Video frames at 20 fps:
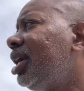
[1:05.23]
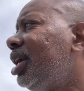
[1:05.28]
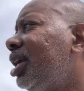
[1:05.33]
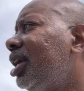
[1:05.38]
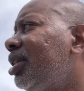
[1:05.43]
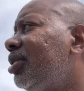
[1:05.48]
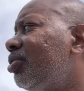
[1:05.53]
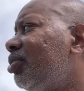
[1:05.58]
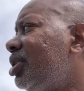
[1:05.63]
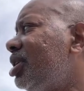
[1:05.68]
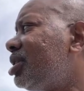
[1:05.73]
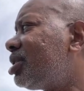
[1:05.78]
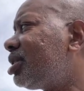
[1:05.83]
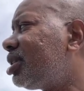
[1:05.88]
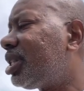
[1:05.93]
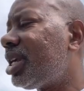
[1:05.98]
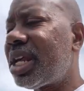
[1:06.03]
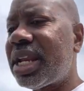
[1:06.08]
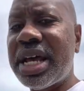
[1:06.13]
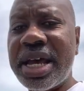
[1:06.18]
And the reason
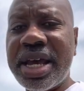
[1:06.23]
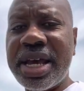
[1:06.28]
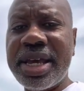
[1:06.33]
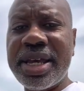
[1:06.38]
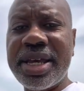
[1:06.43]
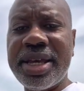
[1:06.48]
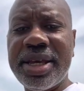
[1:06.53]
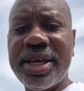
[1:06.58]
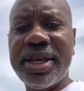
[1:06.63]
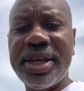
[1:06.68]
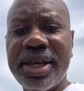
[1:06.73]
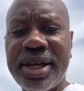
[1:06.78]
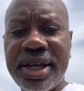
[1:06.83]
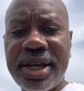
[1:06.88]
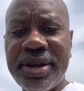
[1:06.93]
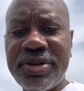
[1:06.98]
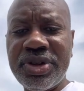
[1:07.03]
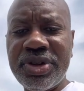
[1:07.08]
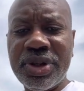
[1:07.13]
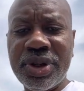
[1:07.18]
that I
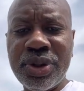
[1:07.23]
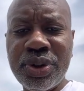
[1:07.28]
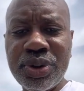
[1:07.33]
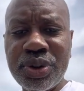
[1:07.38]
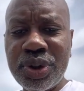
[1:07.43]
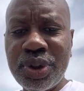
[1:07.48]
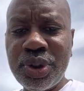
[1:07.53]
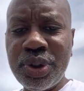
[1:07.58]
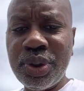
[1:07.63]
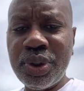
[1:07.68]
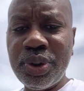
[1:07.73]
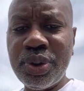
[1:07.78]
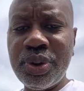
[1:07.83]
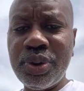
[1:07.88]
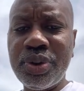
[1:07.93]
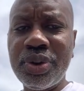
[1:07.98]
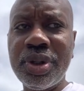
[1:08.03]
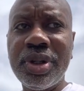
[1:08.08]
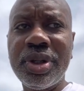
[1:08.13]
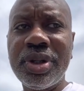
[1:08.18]
chose to
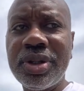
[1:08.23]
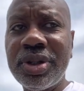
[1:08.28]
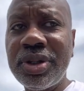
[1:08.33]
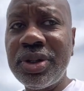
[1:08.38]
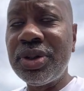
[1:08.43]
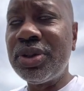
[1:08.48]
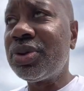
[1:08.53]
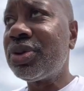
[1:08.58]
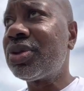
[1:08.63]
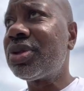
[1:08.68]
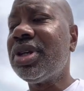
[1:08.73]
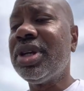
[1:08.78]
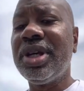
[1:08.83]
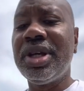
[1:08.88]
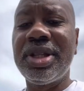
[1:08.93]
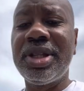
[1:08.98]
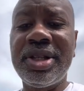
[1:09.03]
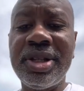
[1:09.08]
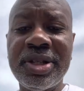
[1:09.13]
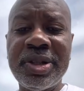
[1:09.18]
use
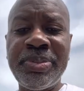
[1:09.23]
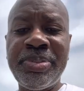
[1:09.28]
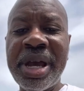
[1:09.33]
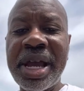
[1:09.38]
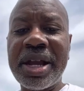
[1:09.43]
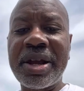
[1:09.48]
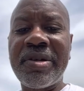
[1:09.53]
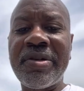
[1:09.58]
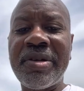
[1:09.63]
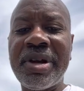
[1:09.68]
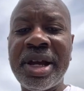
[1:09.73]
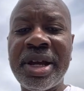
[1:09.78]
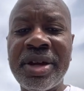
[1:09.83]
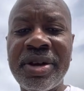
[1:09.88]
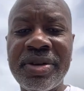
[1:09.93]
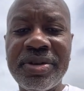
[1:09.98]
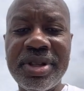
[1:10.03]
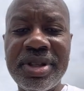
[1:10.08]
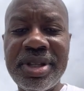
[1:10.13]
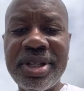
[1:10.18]
this
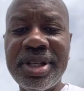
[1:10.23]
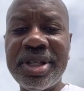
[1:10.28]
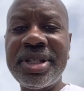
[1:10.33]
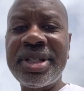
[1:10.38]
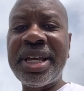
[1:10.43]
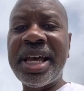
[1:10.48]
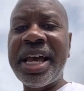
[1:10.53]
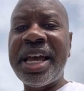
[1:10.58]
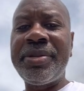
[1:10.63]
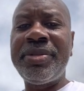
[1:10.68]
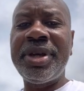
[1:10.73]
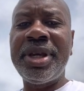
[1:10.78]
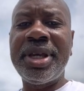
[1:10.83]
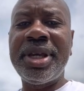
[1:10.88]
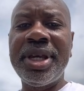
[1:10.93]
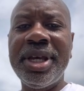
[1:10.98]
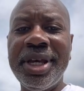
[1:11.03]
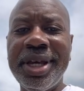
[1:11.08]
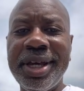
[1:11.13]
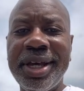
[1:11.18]
background, this timing,
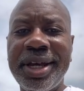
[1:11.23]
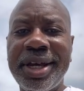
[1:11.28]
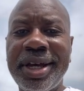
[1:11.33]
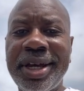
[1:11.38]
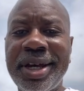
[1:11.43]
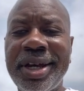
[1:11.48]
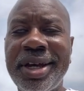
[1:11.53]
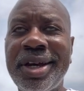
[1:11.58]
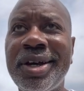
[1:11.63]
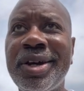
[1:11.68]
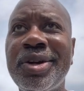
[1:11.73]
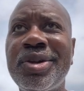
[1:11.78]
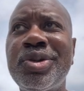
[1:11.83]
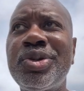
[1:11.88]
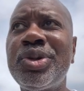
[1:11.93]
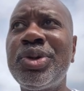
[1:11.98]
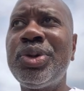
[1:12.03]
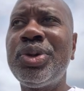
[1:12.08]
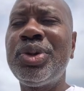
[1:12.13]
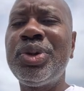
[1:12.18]

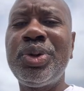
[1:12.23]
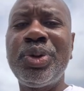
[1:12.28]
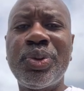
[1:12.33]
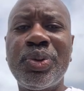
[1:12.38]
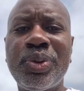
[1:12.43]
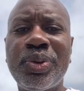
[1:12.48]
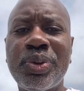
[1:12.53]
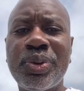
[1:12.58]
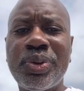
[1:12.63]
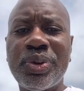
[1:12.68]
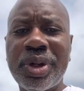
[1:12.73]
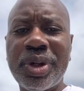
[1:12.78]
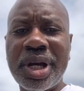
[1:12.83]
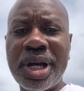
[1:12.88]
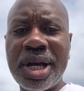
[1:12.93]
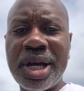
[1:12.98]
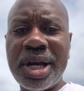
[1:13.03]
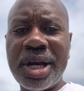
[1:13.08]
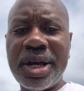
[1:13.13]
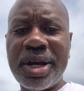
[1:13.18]

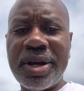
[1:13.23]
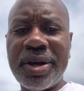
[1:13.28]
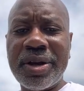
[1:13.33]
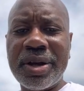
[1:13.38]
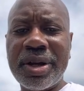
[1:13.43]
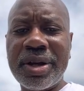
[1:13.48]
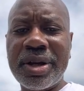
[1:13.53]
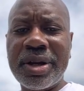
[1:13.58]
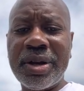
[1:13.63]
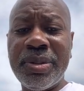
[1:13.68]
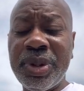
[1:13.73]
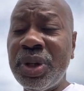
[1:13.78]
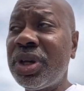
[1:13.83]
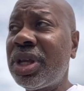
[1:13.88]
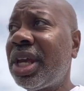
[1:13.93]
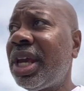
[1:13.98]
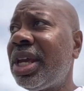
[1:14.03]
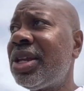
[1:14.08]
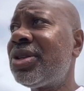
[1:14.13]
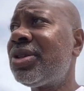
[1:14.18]

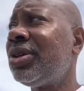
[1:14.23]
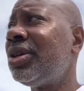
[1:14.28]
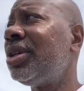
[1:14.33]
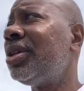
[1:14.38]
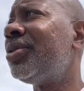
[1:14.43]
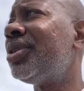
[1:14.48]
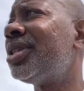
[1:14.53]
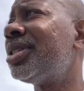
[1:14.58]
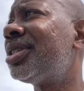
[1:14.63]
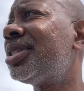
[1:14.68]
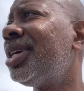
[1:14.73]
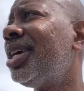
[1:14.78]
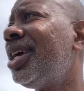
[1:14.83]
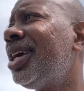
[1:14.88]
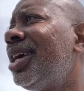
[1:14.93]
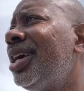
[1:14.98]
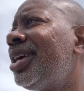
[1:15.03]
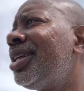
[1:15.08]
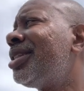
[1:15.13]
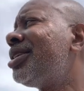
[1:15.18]
communicate to you is
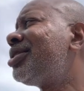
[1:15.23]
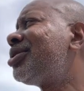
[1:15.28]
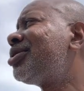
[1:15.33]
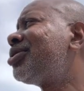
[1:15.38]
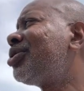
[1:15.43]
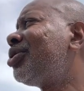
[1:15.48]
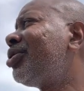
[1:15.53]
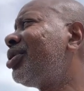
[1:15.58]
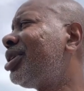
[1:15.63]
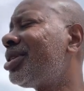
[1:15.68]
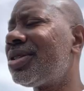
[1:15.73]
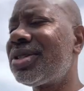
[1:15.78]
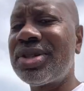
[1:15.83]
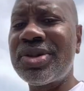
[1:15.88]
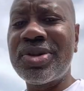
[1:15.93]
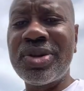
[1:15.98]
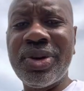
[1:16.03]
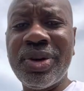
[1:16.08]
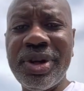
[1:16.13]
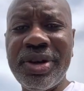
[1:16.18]
this story is a
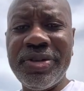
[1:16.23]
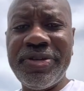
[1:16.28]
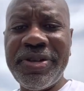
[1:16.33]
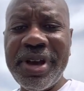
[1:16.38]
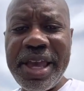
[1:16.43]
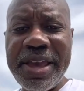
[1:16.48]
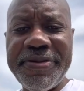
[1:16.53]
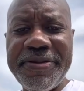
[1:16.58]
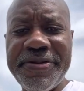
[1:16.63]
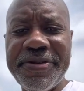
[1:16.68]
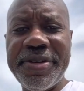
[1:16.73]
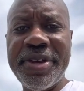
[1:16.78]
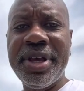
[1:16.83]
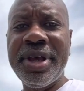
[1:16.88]
story of faith.